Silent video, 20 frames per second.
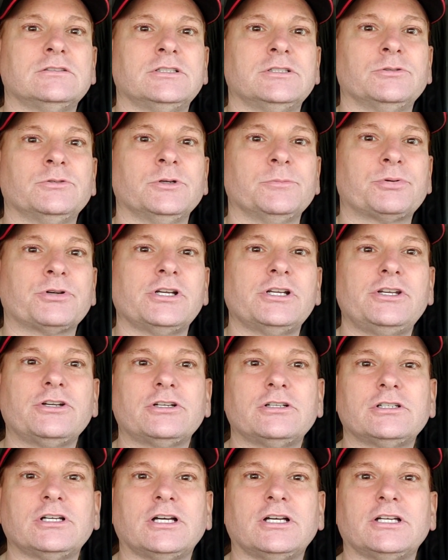it went pretty
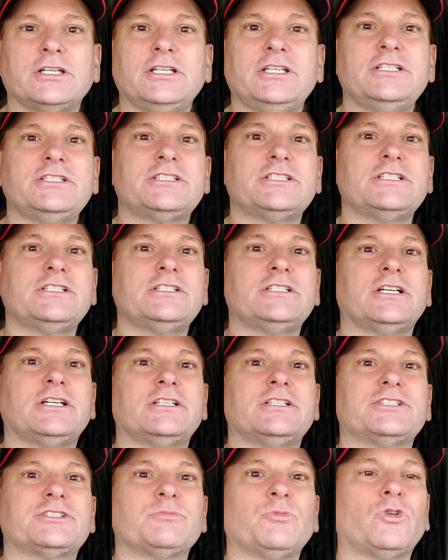easy
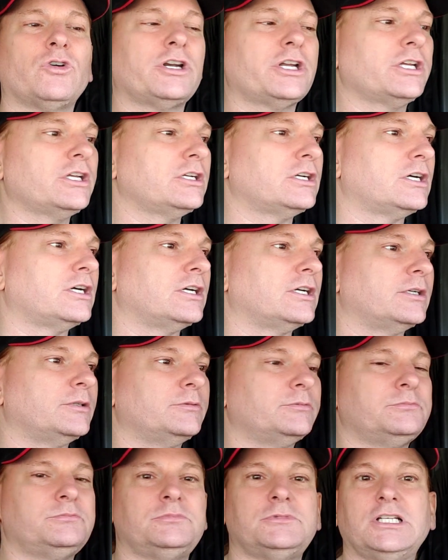this morning.
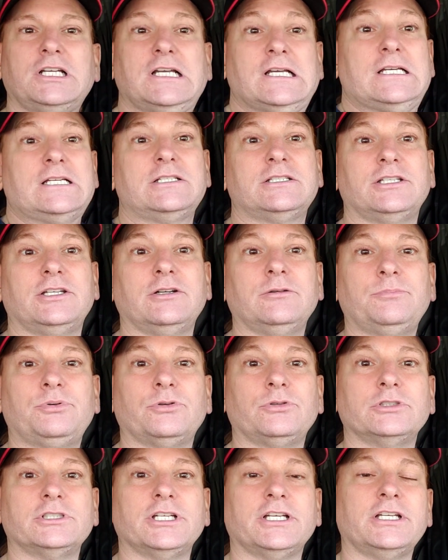
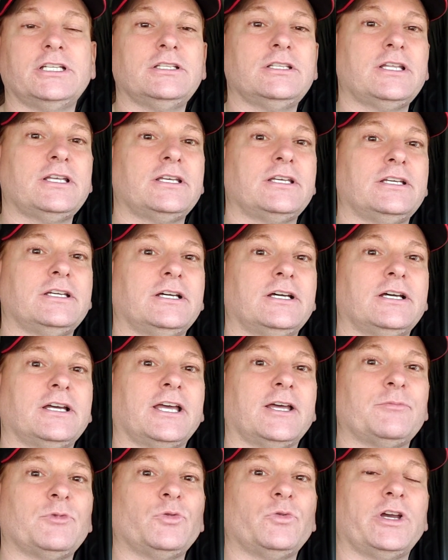Pulled in. They
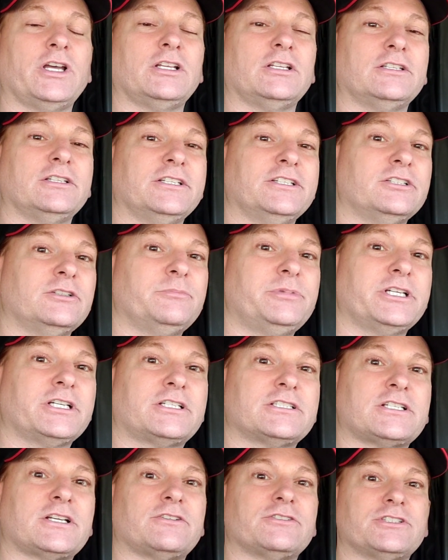had me wait a little bit
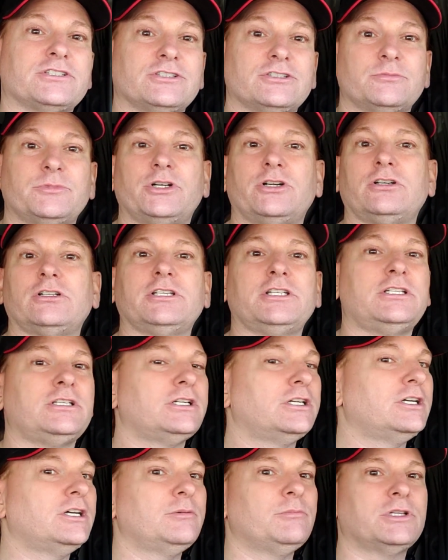because I was a little bit early,
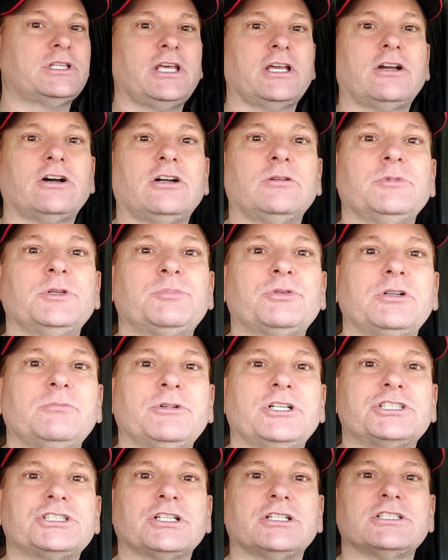but they called me pretty
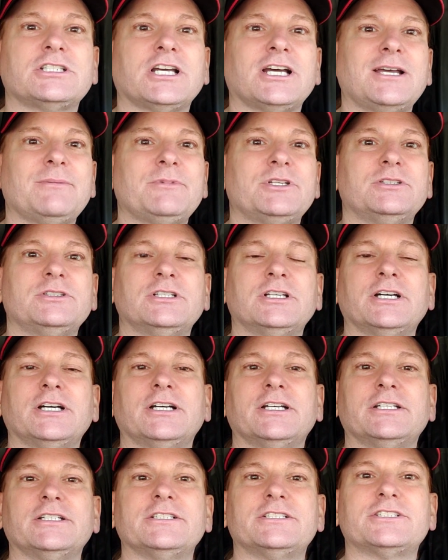much on time, and
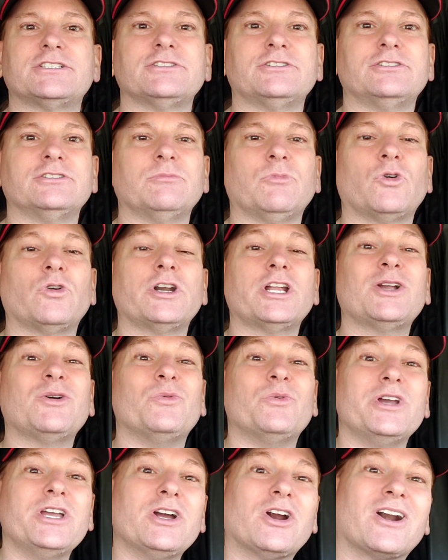it's still in the
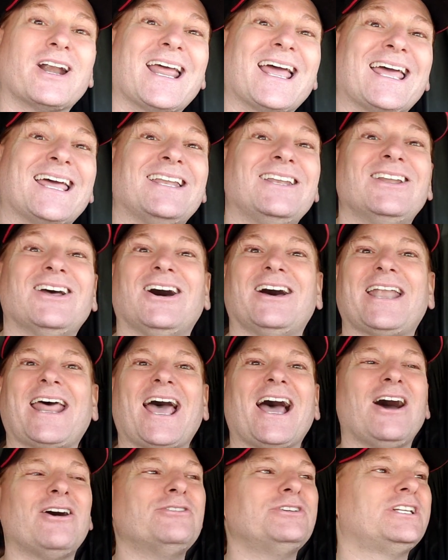morning. We are heading on
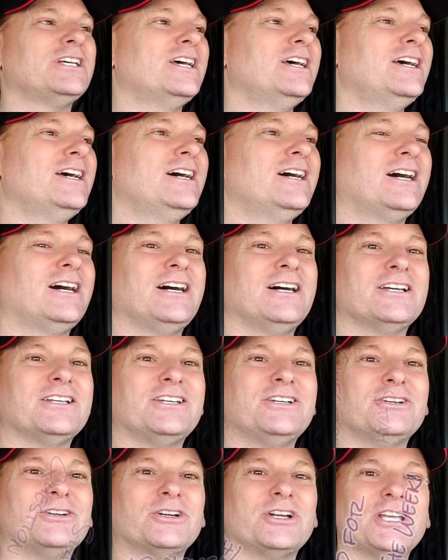out
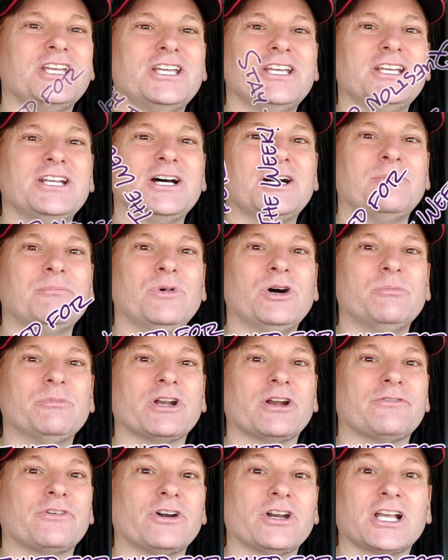here in a
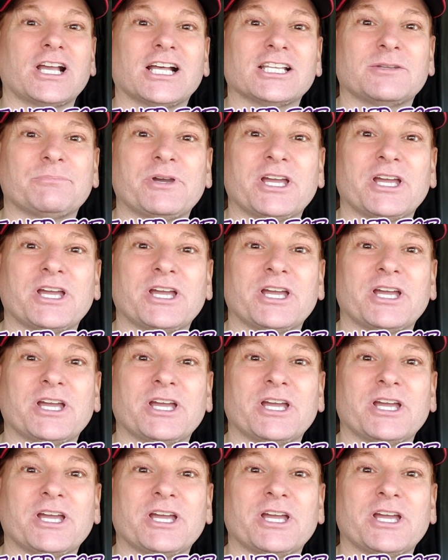moment. I've already got the